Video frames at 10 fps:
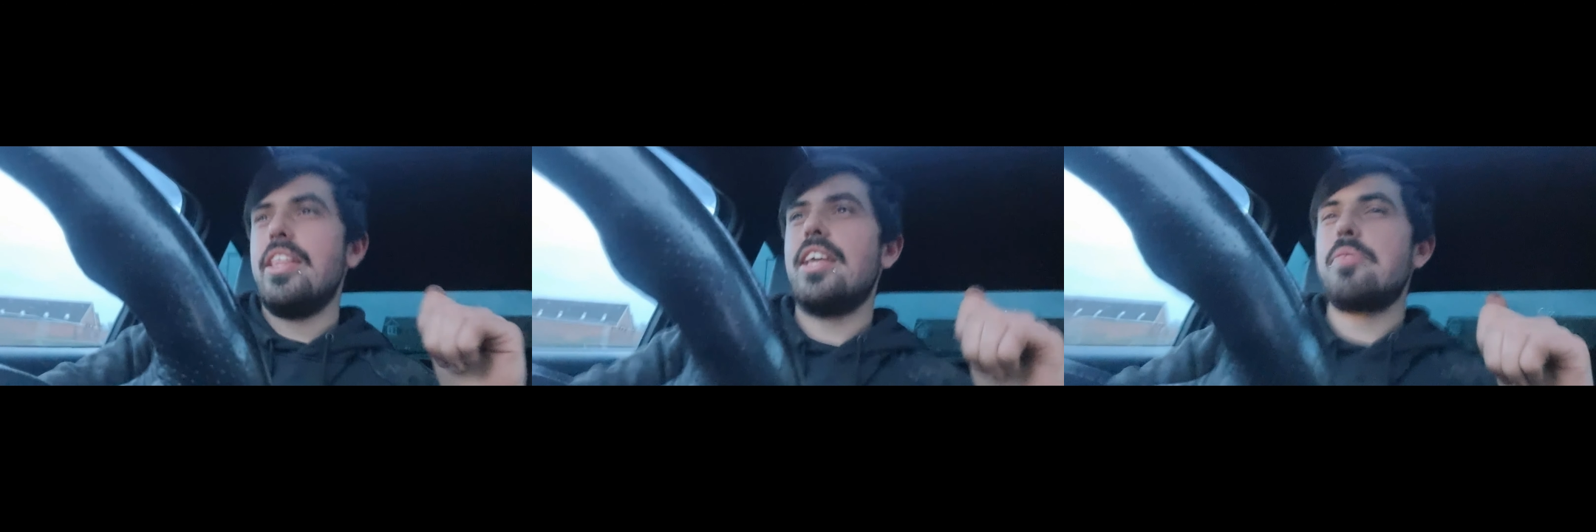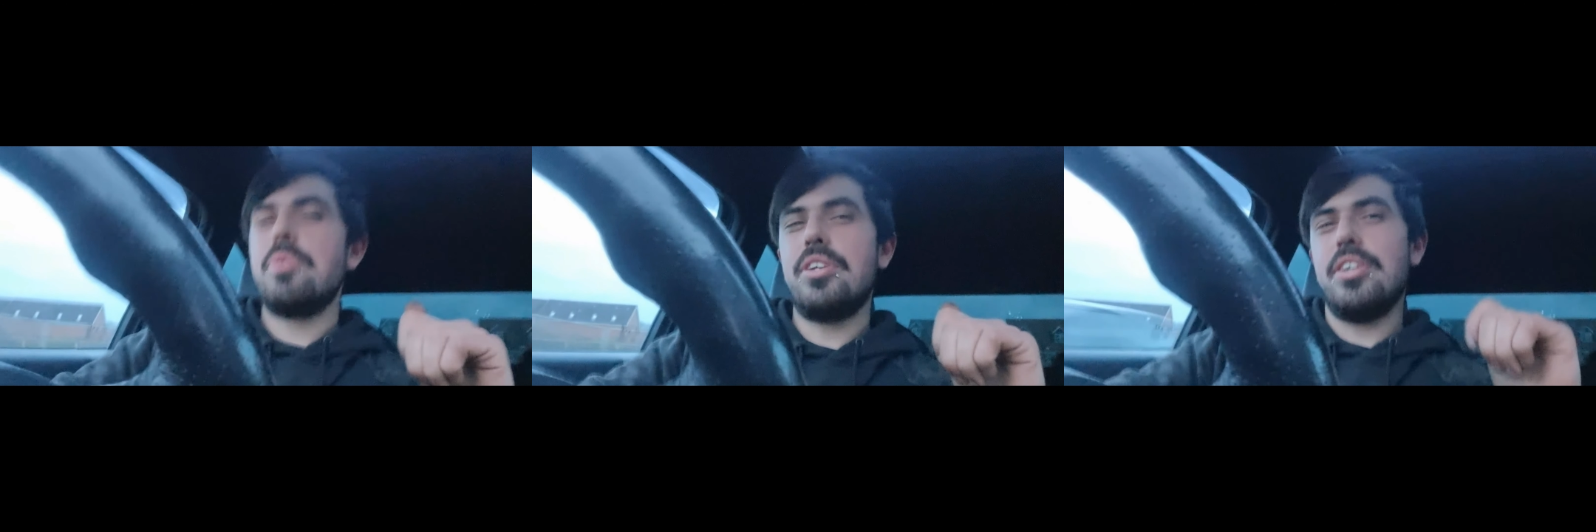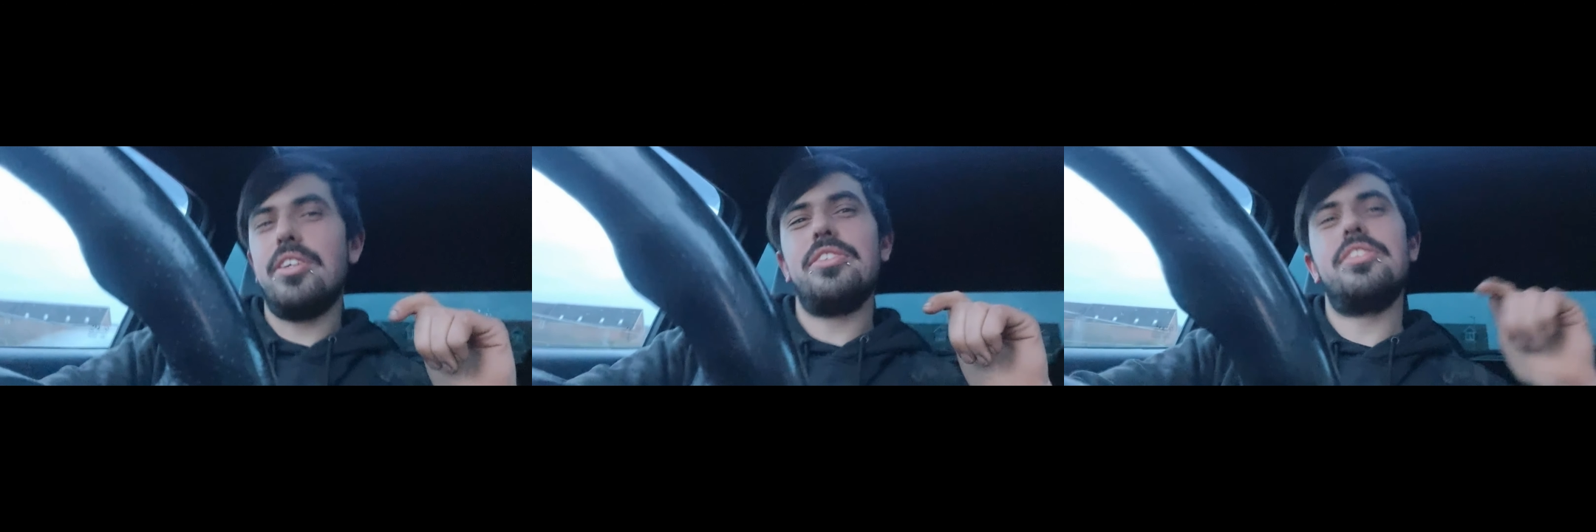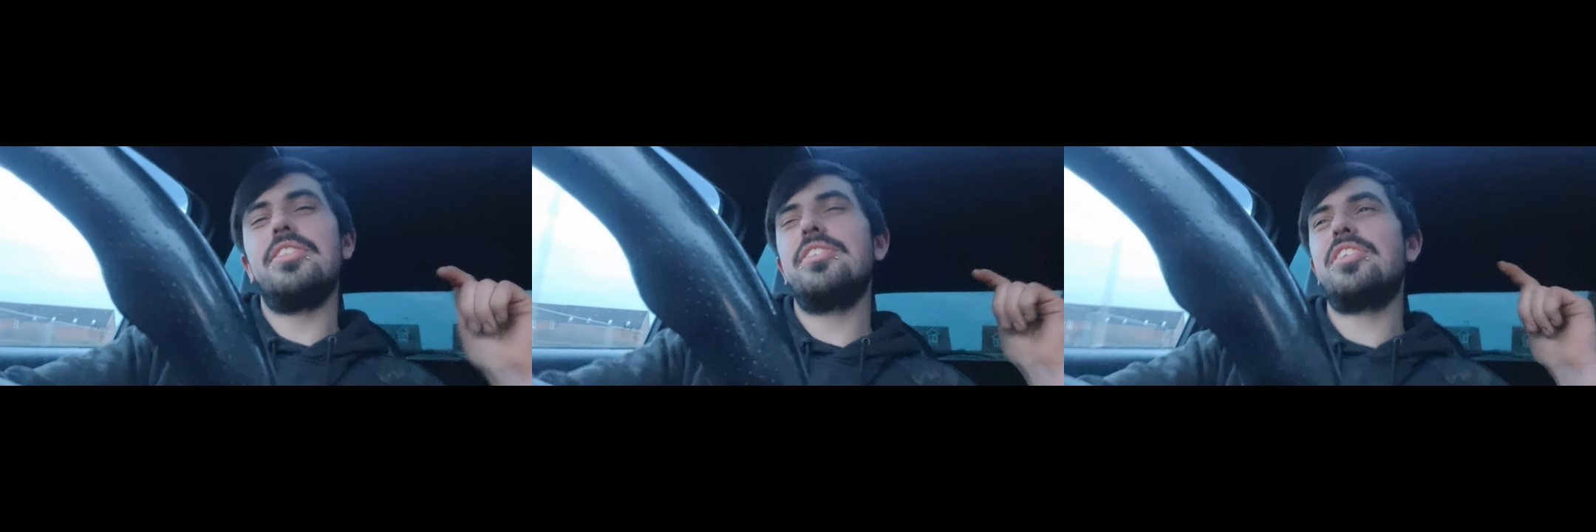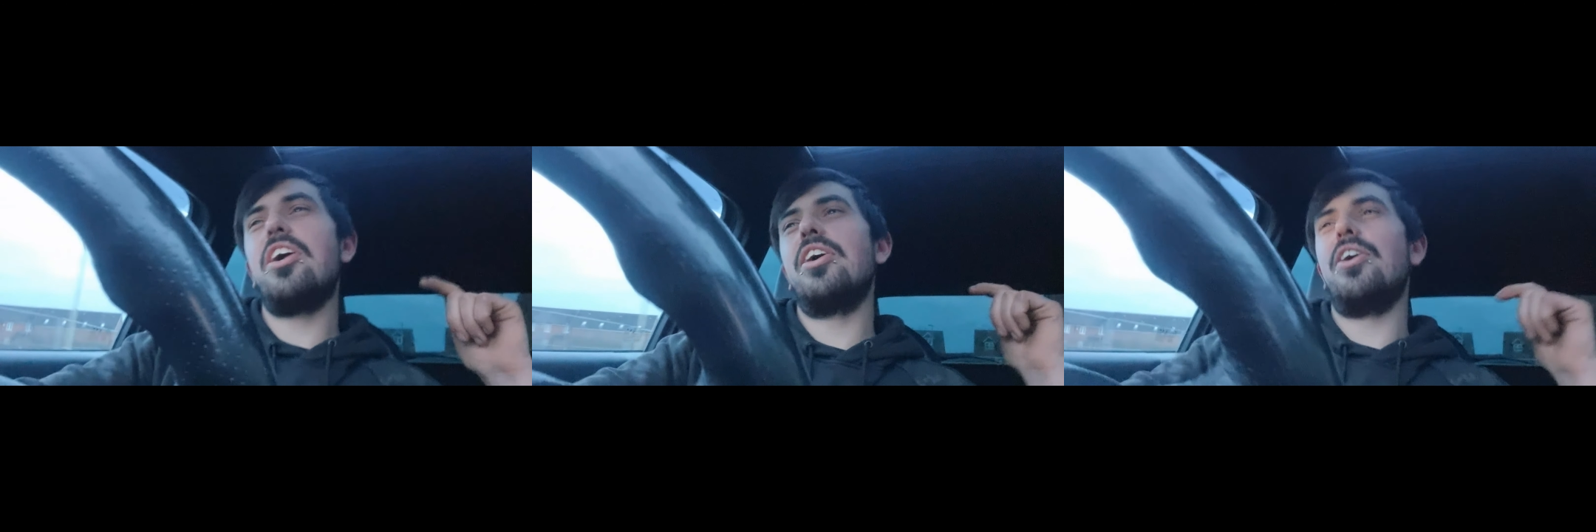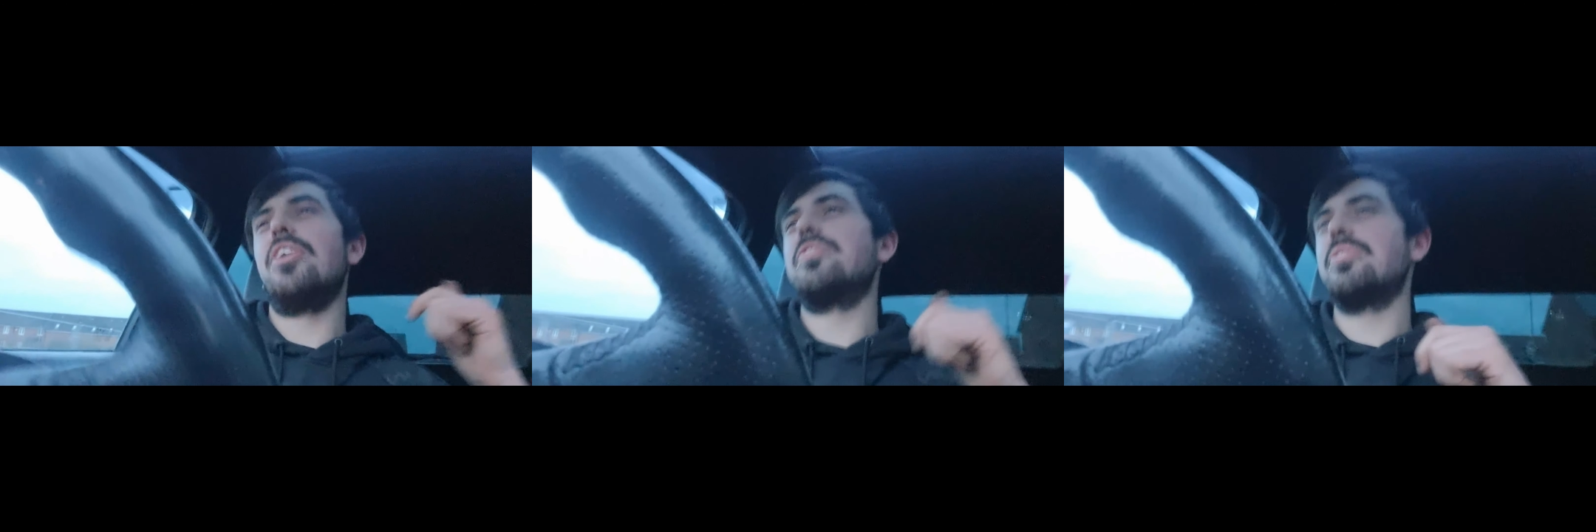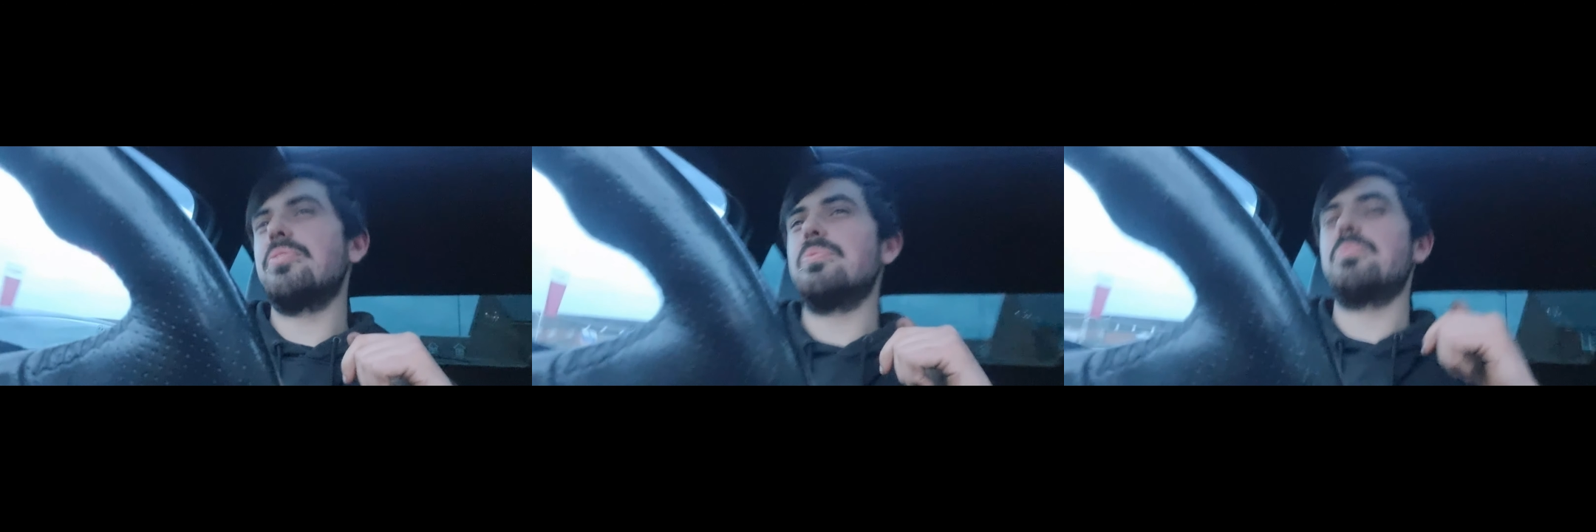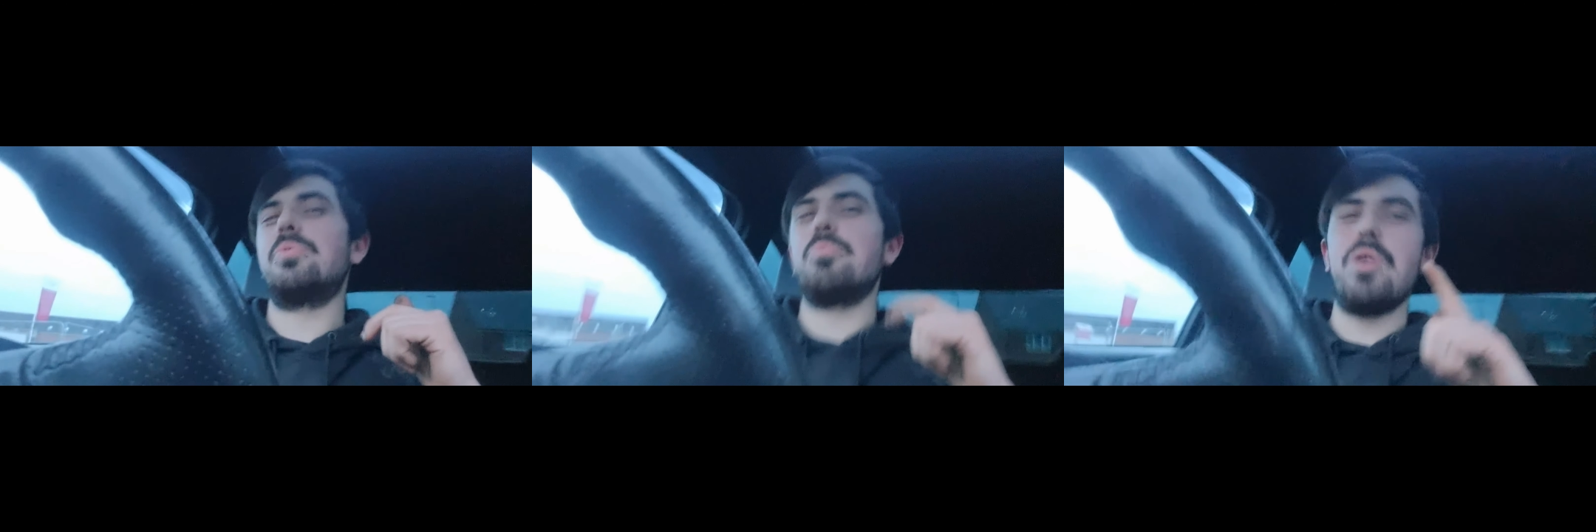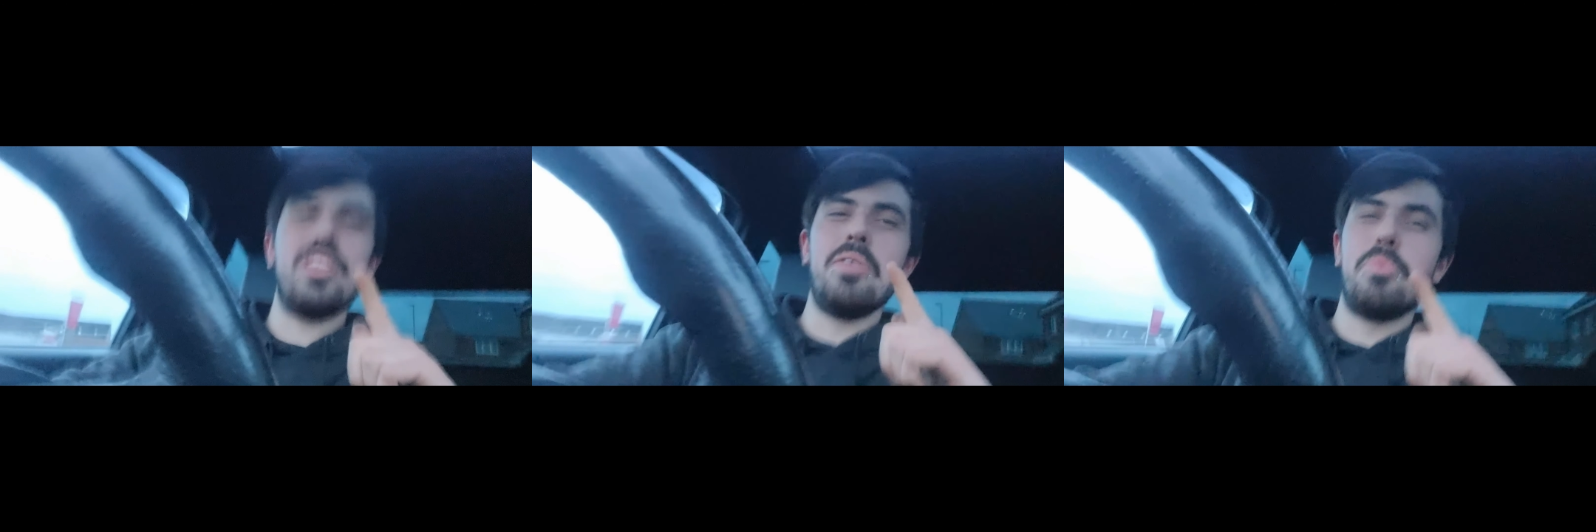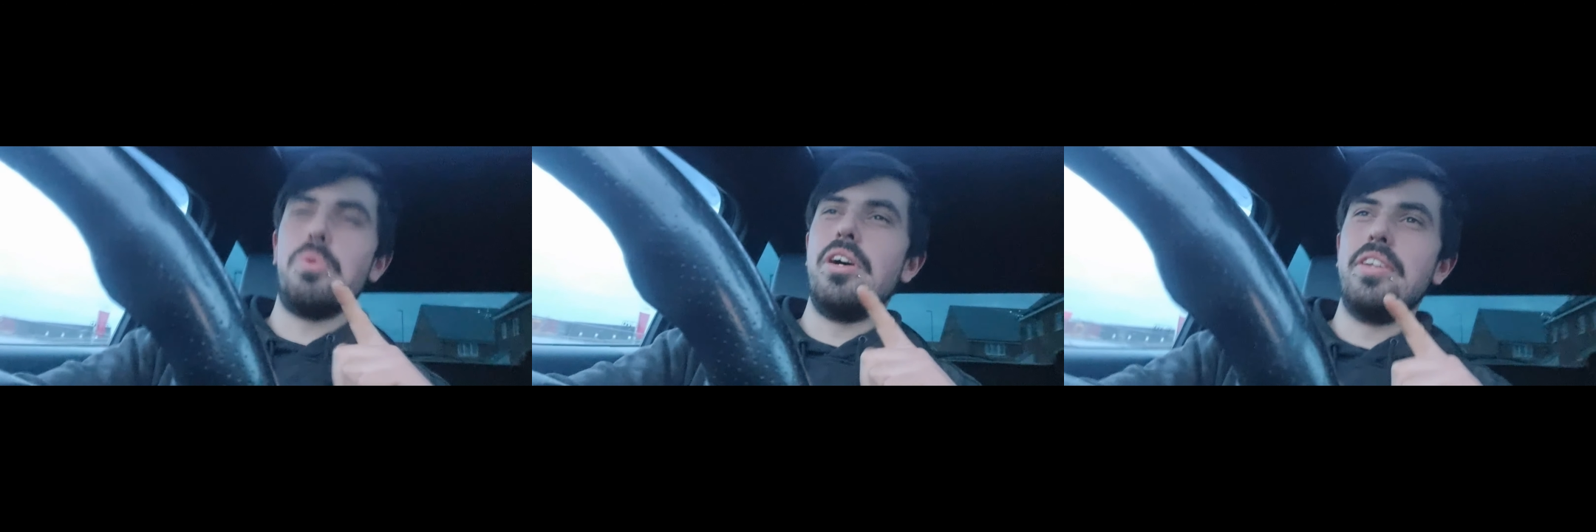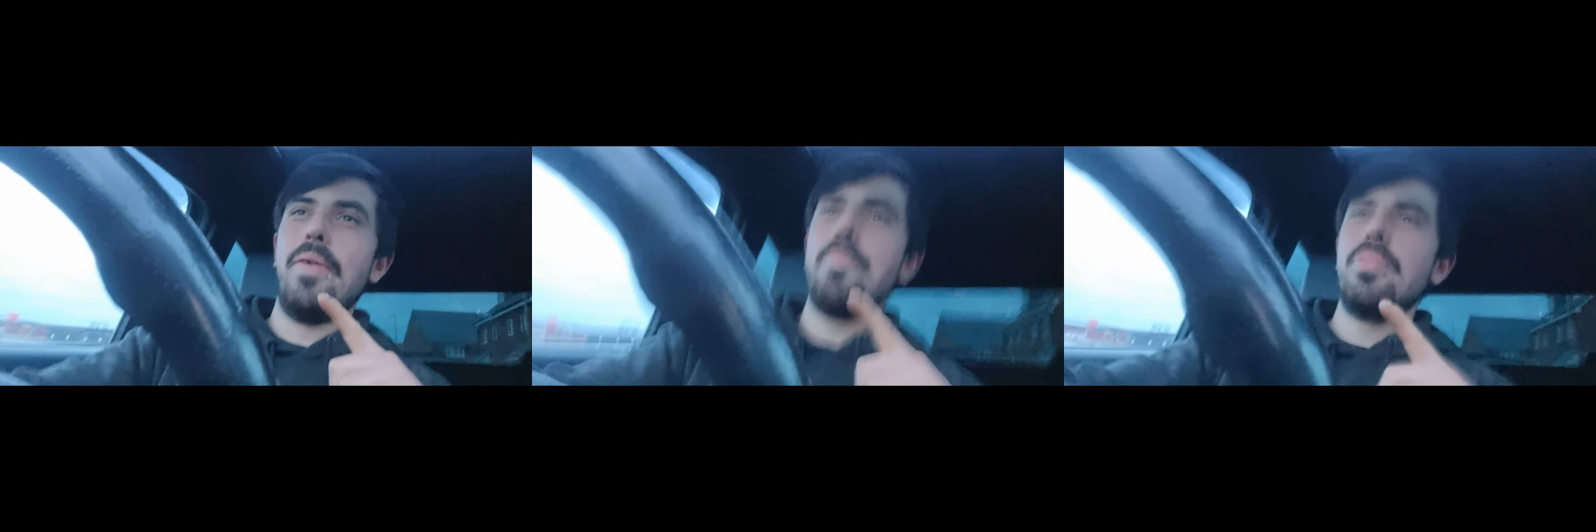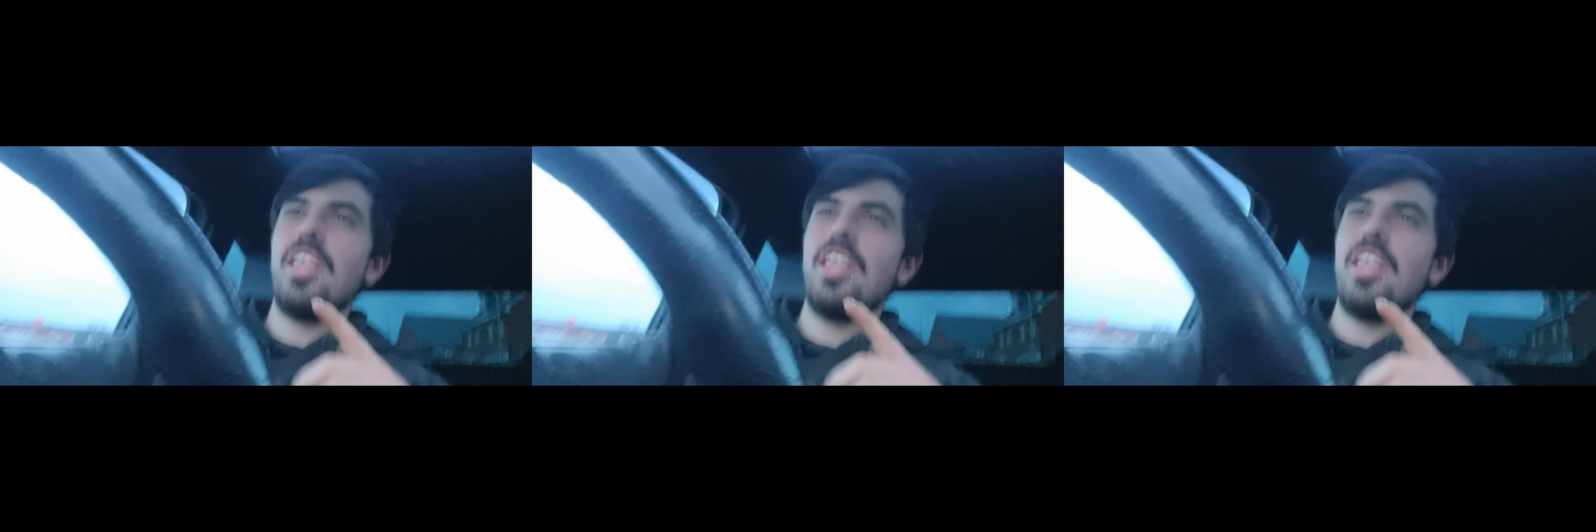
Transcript: That's because I started it off with number one.